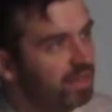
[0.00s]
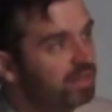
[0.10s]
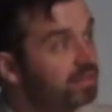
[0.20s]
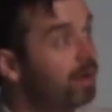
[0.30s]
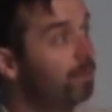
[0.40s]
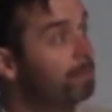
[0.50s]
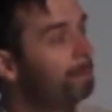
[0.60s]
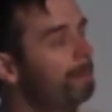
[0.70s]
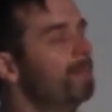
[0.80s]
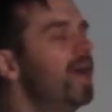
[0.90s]
So,
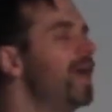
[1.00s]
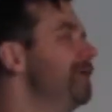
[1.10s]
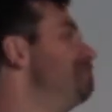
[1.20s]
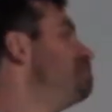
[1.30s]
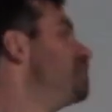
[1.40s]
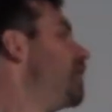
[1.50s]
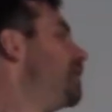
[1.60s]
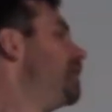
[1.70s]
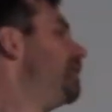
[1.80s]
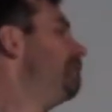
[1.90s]
hey,
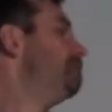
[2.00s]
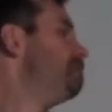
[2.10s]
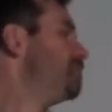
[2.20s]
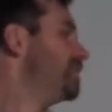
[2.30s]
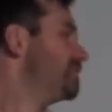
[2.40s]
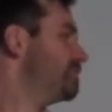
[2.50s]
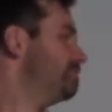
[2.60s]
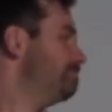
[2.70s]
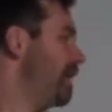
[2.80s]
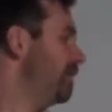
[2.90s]
this
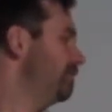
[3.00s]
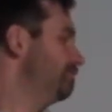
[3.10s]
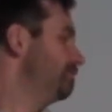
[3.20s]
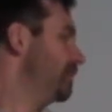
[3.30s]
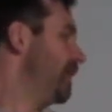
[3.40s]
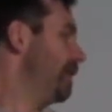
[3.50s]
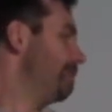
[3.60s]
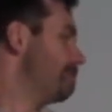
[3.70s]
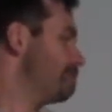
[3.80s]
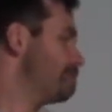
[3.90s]
Balaam guy,
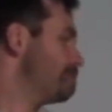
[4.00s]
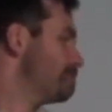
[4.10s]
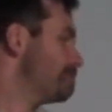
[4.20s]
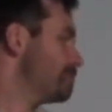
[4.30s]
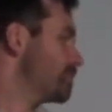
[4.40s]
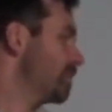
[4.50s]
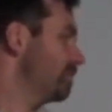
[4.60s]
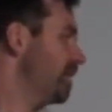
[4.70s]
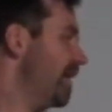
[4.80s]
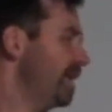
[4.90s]

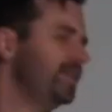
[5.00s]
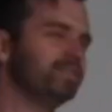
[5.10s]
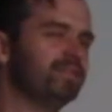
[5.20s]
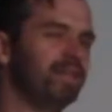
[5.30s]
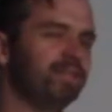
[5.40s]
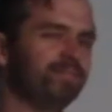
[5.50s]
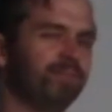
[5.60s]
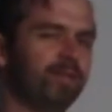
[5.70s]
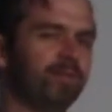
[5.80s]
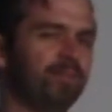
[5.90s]
yeah, he's a
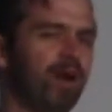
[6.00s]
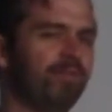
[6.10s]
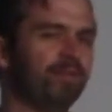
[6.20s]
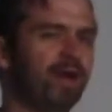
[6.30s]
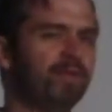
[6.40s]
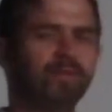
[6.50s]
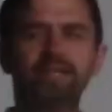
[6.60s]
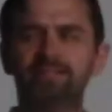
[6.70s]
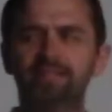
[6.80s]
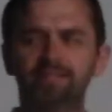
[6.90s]
pretty good prophet, right? When
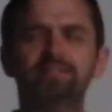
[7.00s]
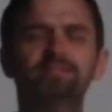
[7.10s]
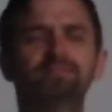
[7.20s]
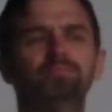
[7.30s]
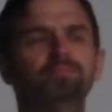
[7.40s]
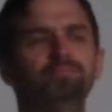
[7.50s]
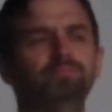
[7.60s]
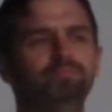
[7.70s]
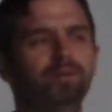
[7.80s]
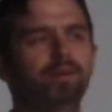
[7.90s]
he says,
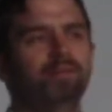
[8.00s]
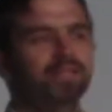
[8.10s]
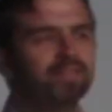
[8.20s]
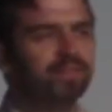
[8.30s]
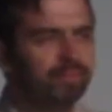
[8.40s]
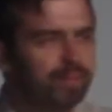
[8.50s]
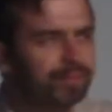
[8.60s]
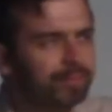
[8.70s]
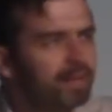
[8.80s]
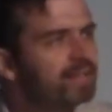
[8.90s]
a blessing, people
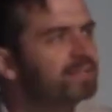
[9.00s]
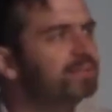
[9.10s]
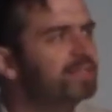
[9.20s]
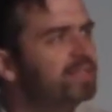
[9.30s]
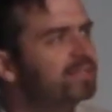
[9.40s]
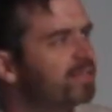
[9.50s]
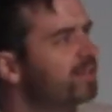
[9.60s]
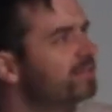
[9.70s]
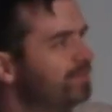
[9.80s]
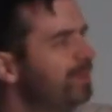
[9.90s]
are blessed, and when he says a
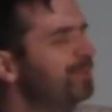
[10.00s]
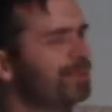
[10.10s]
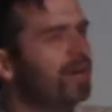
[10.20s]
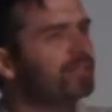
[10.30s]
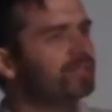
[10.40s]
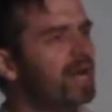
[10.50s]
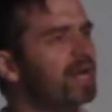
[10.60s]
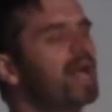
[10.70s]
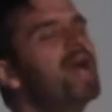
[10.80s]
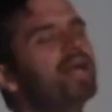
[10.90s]
curse, people are cursed, right?
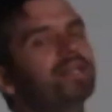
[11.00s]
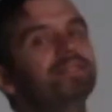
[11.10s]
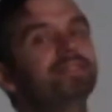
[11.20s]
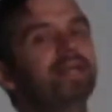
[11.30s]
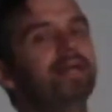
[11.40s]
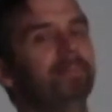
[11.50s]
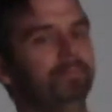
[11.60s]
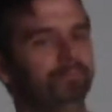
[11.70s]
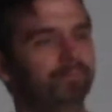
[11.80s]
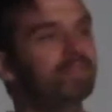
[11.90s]
But let's get him.
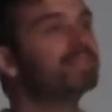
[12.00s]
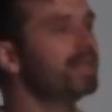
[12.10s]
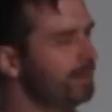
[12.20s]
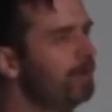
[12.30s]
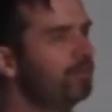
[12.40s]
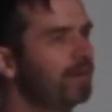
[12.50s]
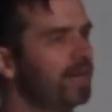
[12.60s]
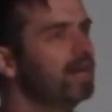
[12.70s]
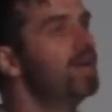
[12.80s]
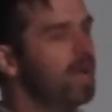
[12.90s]
Let's get him over
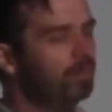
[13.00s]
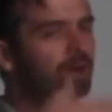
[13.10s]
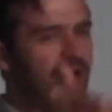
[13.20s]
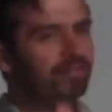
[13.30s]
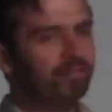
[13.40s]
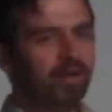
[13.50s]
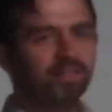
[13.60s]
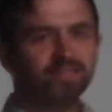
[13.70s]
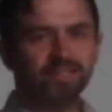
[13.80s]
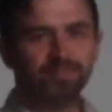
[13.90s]
here, and we'll have him
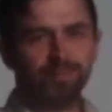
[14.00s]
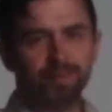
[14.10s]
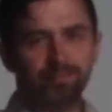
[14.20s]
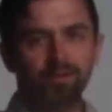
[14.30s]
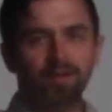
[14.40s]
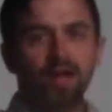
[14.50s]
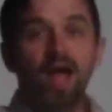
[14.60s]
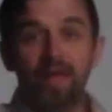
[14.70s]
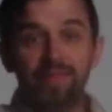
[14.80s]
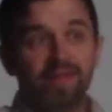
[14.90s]
curse these people,
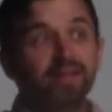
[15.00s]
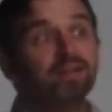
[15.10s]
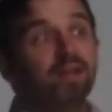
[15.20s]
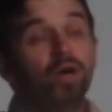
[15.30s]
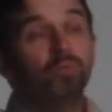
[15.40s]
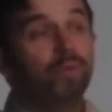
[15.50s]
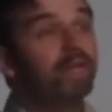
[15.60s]
and then we